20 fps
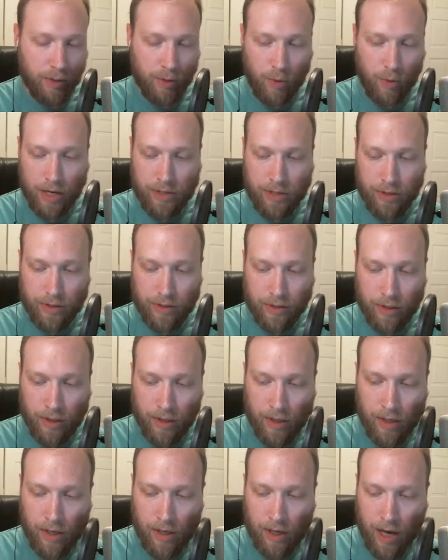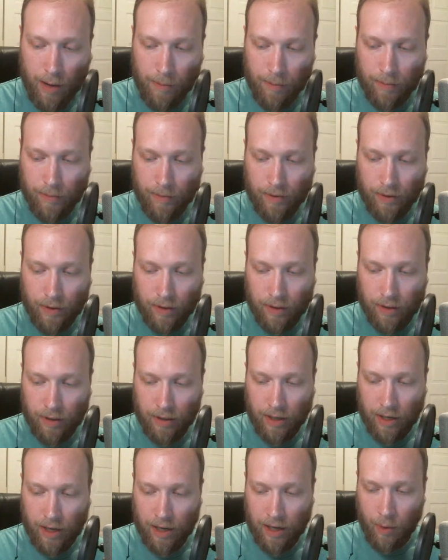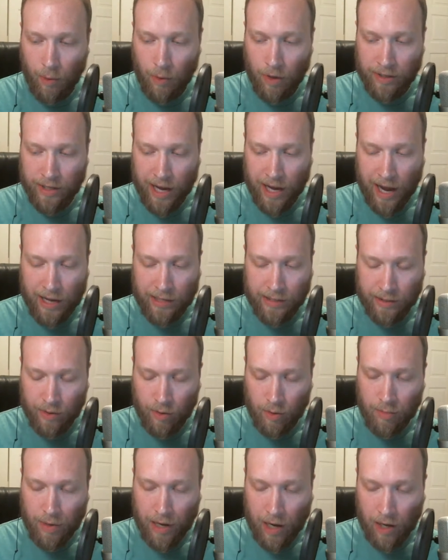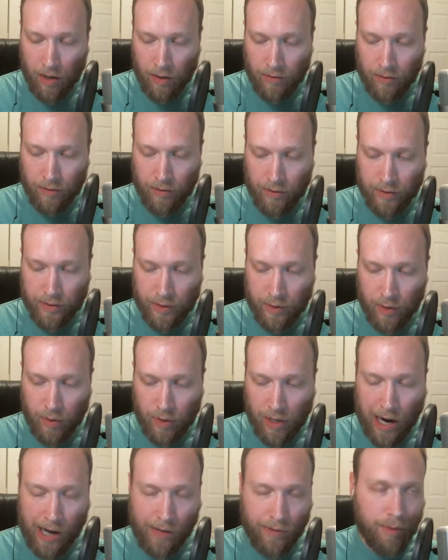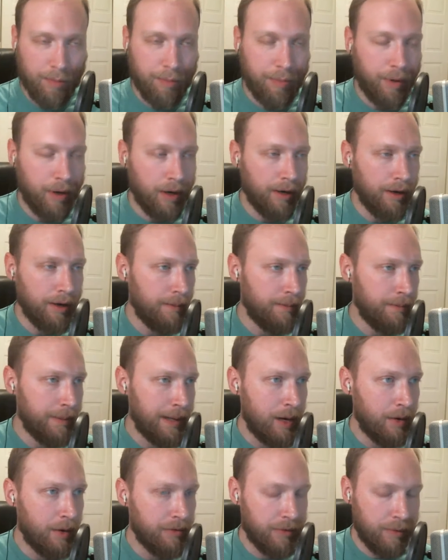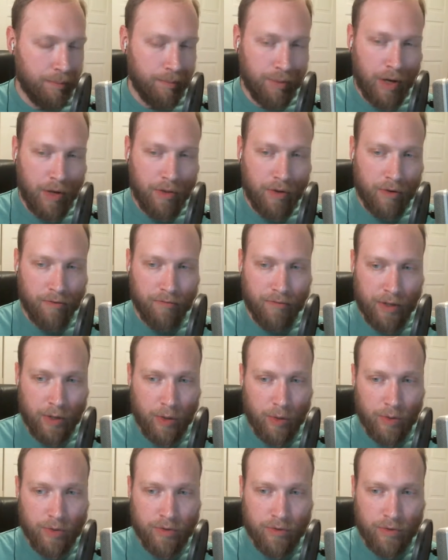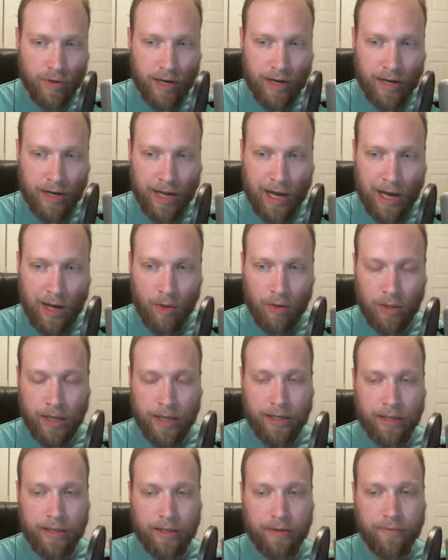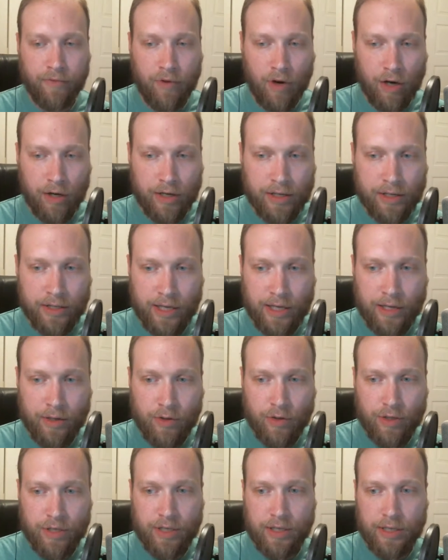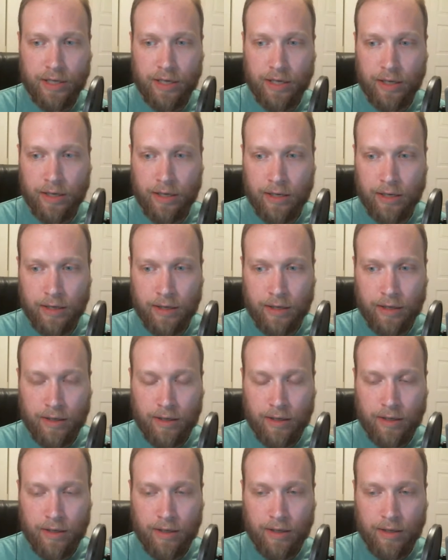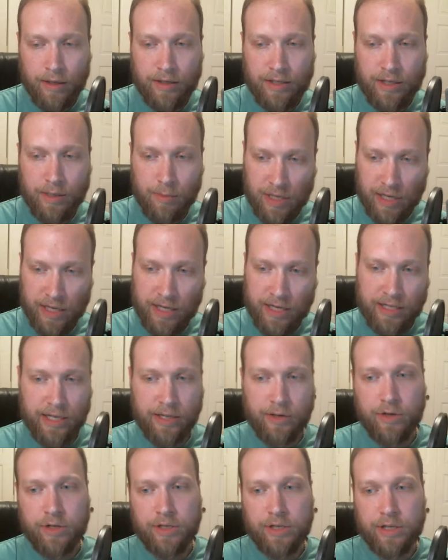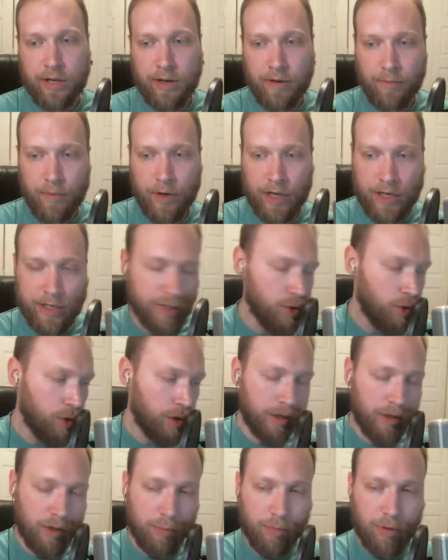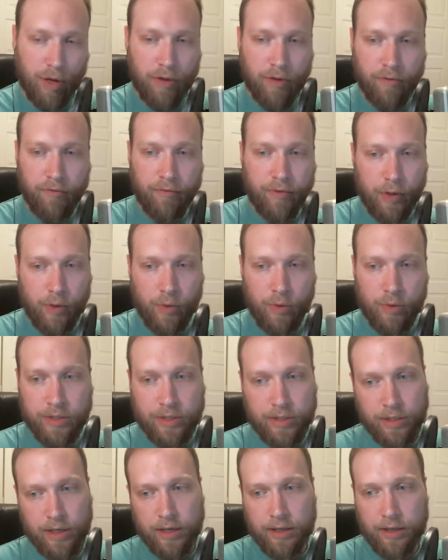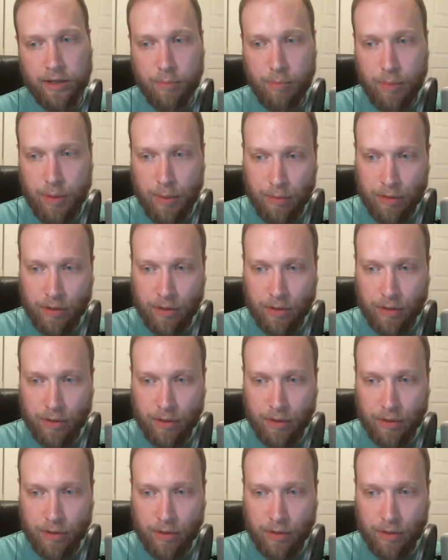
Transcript: question. I'm I wanted to ask you about, so you caught the part about the brother feuds, right? How like Varga's interested, it seems like he's interested in historical brother feuds, like the biblical